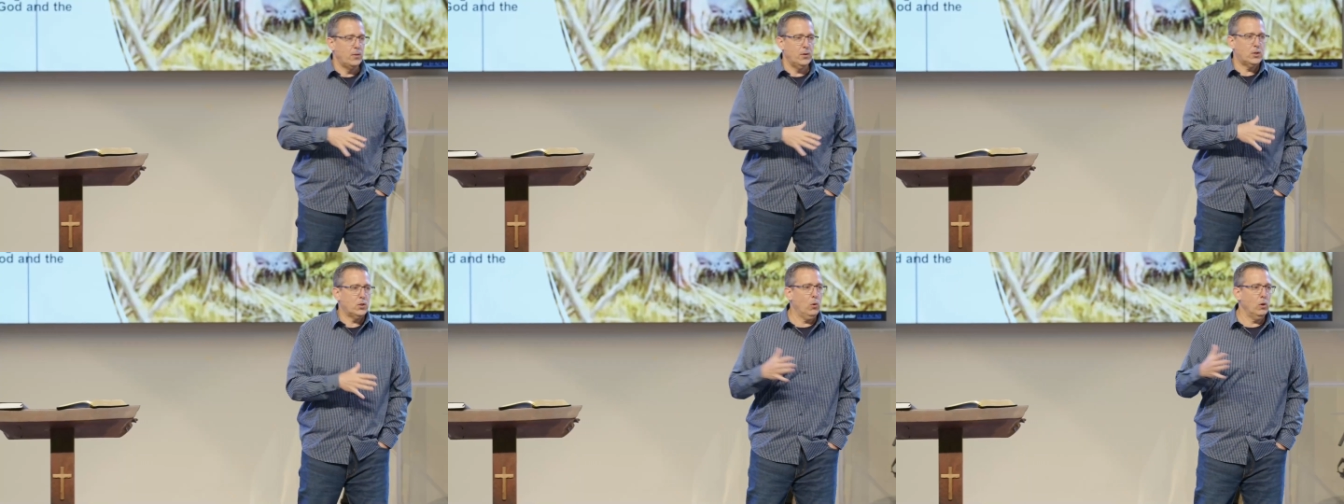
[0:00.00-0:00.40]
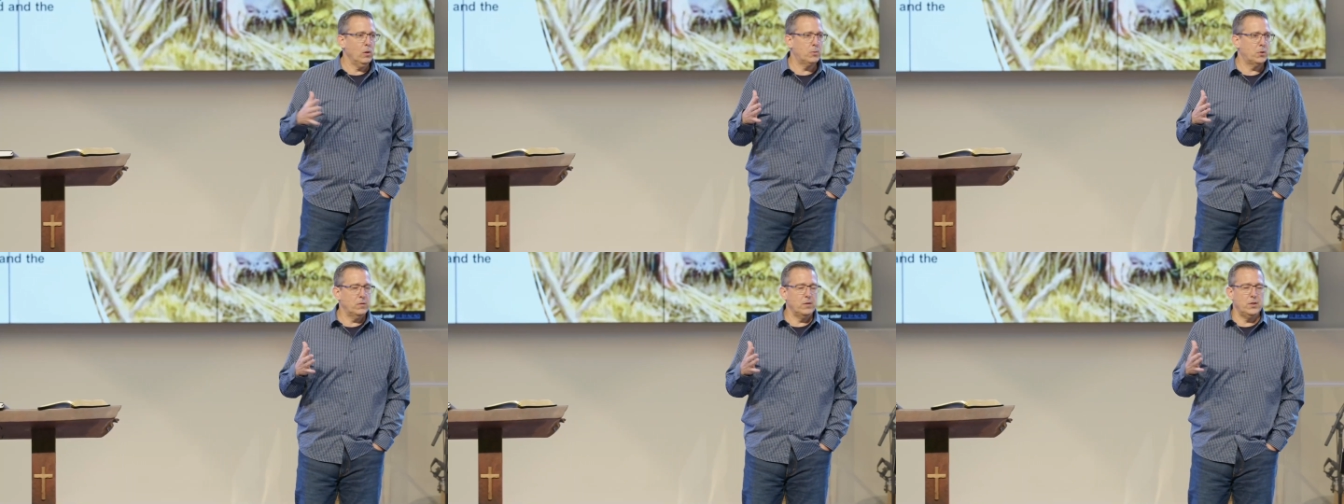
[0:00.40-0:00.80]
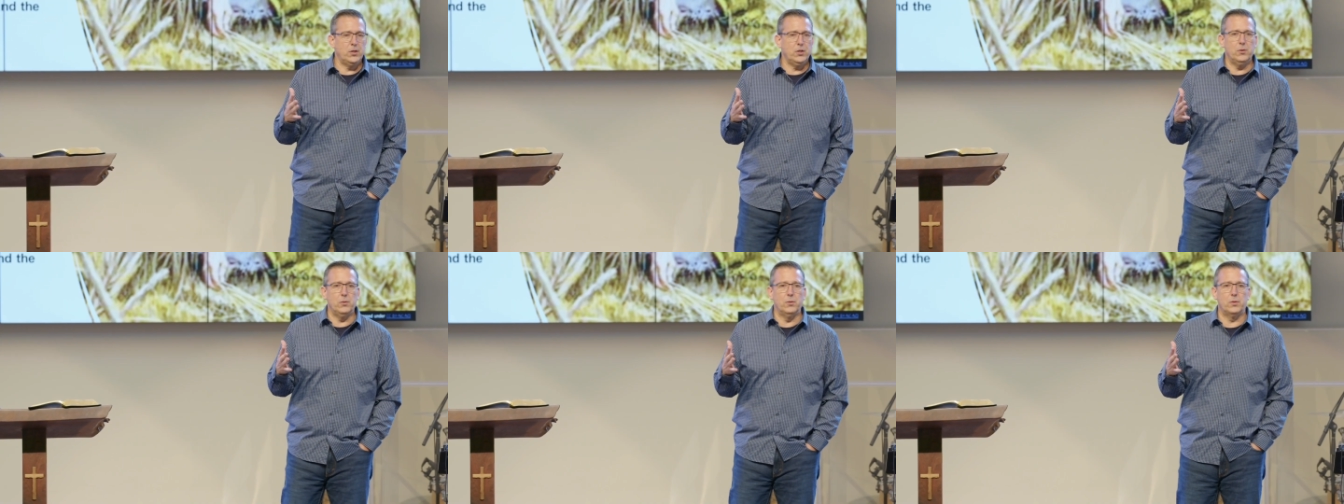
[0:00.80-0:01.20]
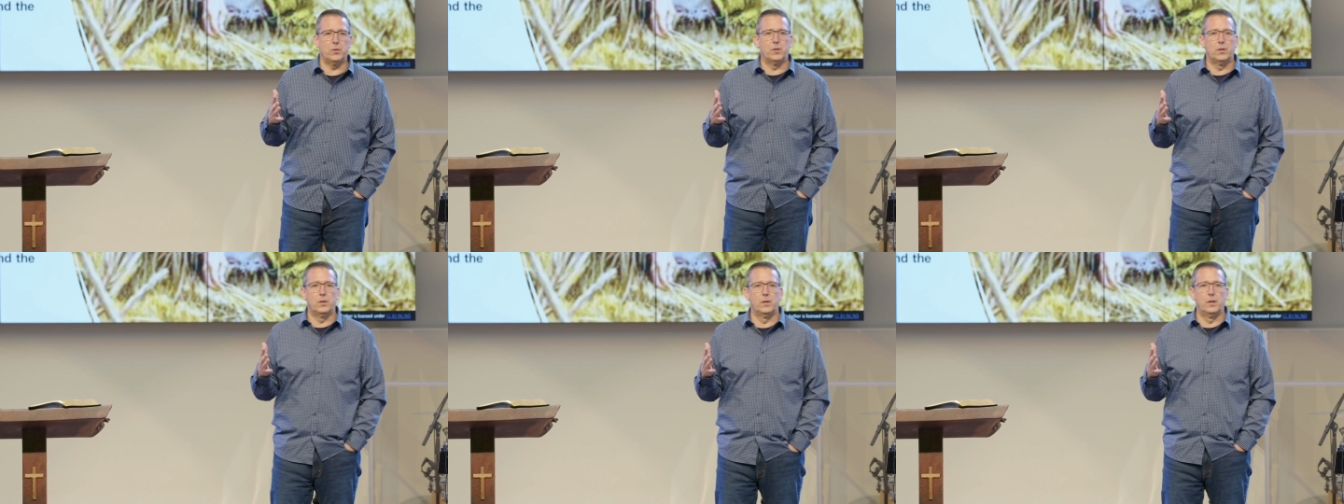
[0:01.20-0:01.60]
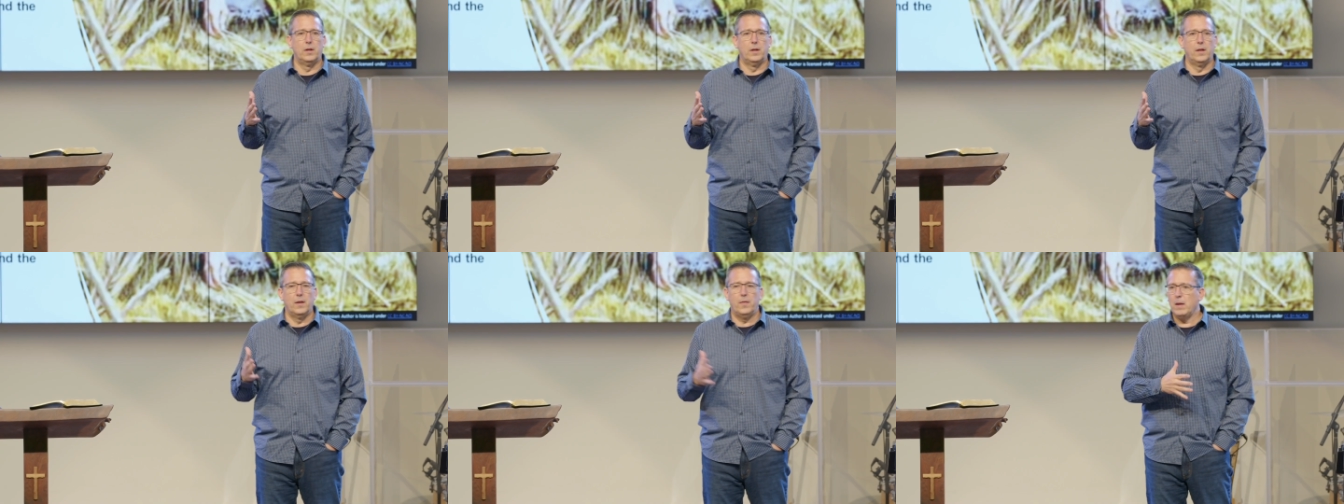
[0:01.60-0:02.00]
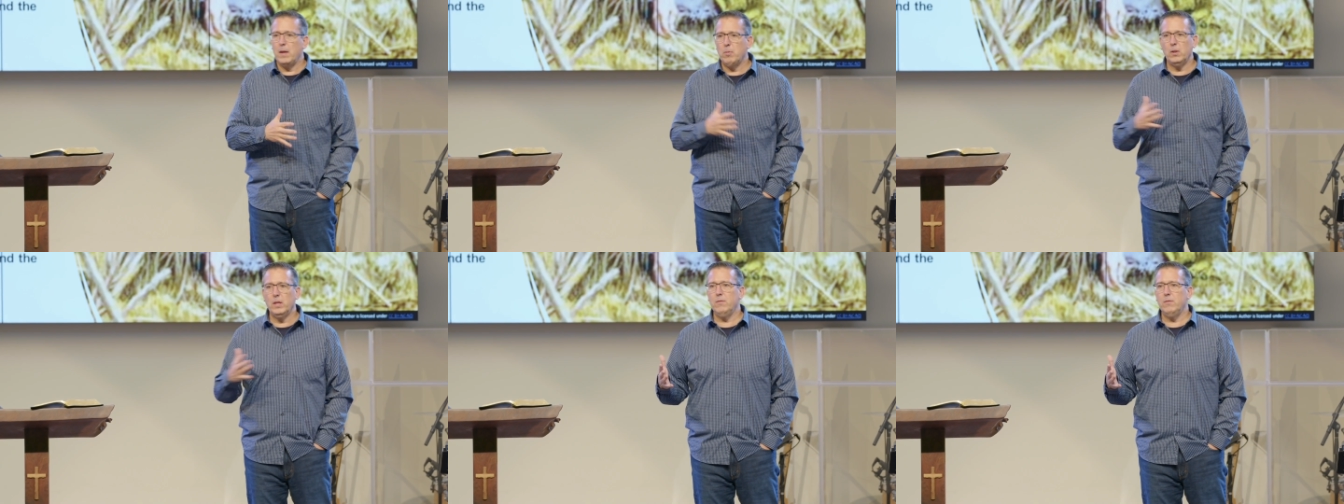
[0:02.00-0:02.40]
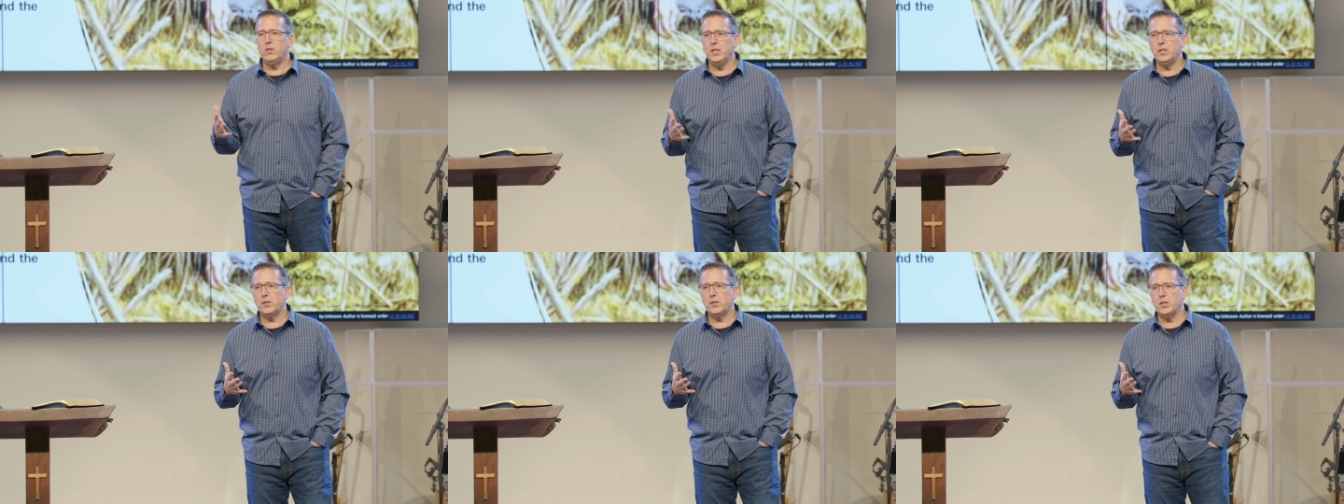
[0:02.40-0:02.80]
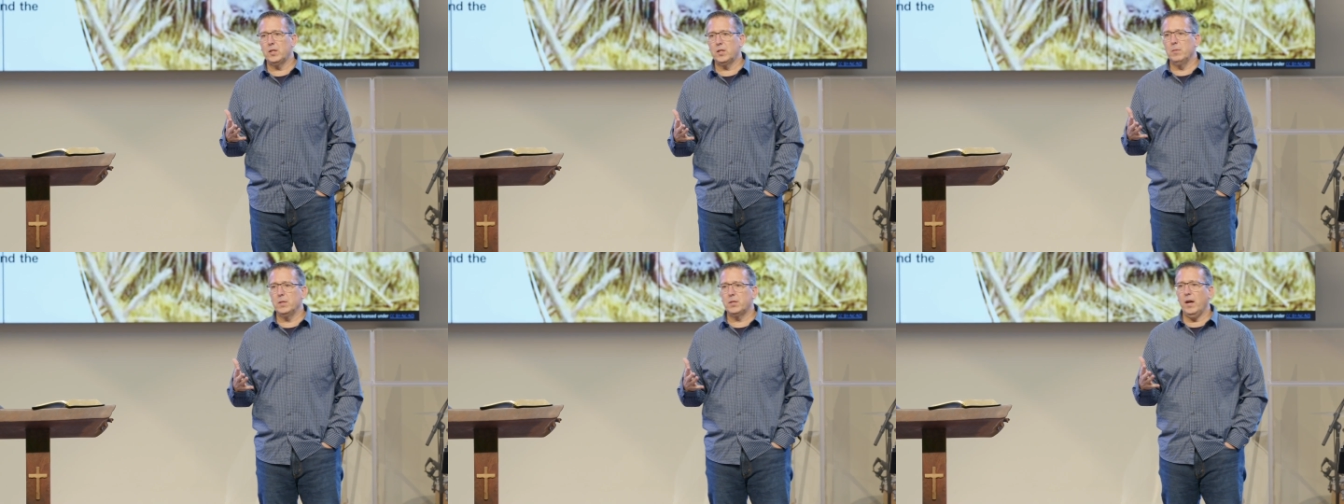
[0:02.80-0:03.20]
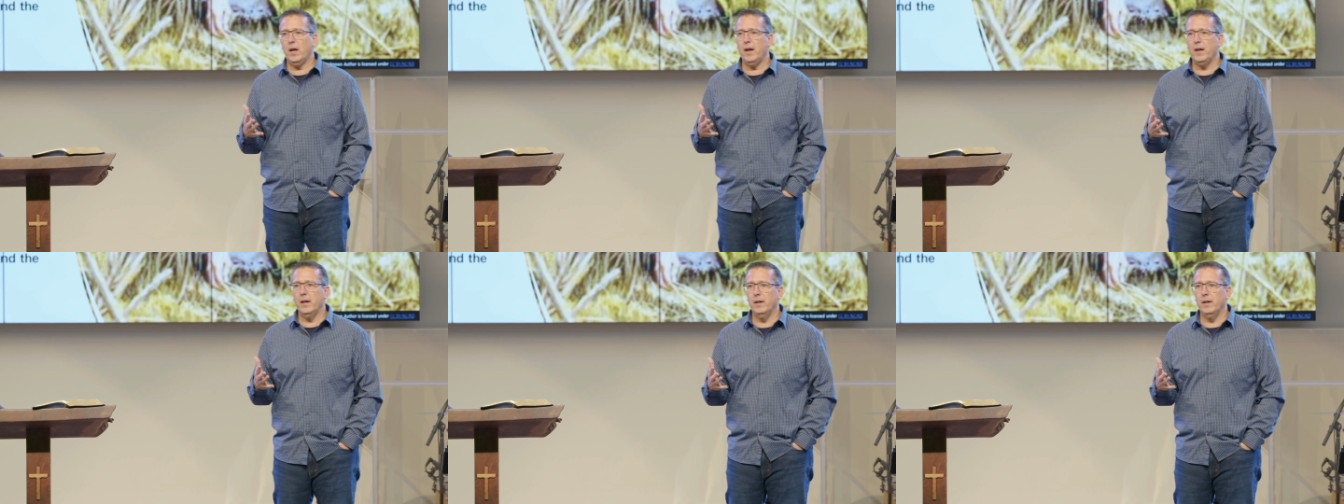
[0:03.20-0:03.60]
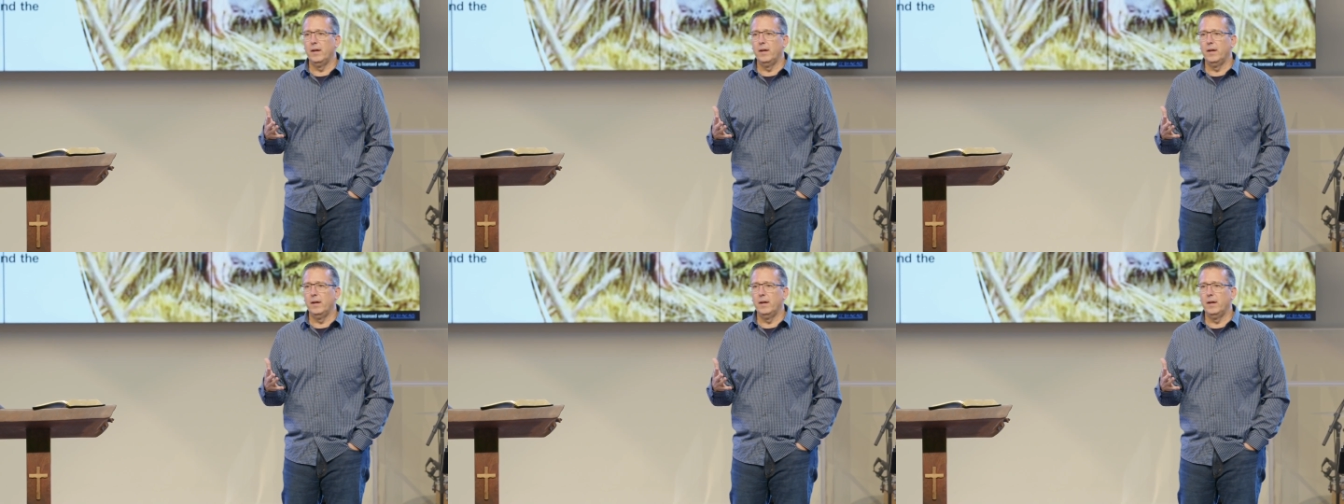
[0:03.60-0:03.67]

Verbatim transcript: Torah observant Jews. They believe Jesus is the Messiah.